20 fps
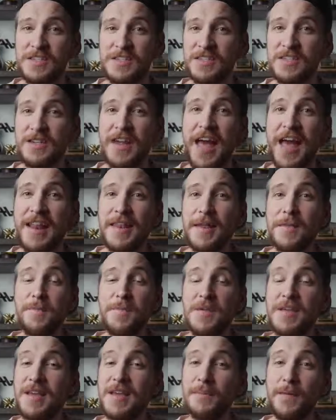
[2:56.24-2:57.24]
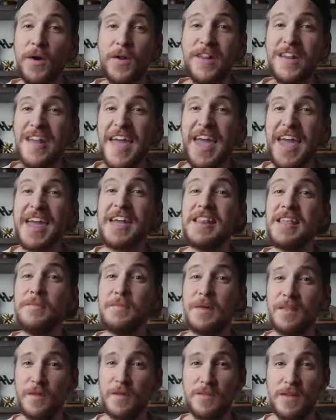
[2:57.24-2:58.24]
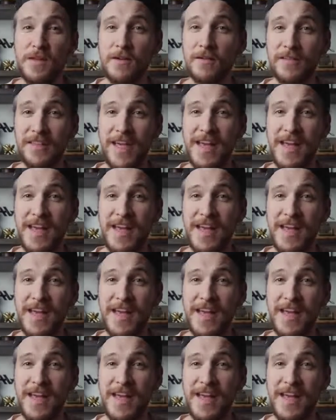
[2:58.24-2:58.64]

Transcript: This is gonna end up being about an 80mm